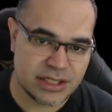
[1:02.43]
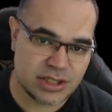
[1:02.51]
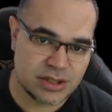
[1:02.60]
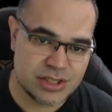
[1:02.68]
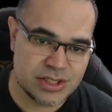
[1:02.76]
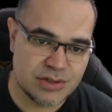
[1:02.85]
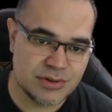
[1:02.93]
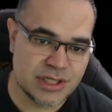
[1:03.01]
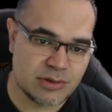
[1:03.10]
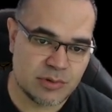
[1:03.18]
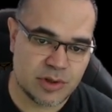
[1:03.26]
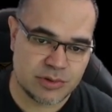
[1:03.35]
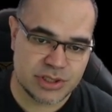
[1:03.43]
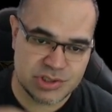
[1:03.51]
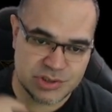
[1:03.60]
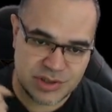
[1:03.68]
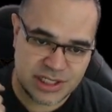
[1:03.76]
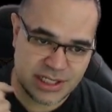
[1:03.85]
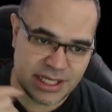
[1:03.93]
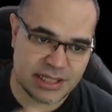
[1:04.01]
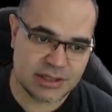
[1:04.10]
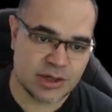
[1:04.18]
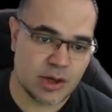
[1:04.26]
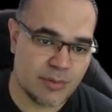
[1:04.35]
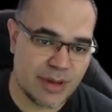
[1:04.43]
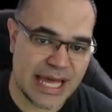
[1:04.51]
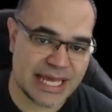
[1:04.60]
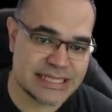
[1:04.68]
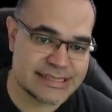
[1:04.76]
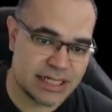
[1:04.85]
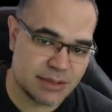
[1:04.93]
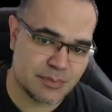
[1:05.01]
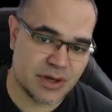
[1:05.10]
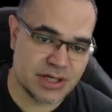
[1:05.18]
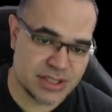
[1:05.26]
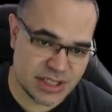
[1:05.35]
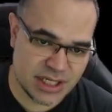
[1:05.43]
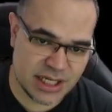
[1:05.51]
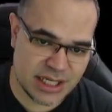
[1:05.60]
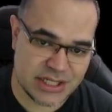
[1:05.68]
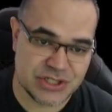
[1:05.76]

your unit will retreat and go back and start punching again,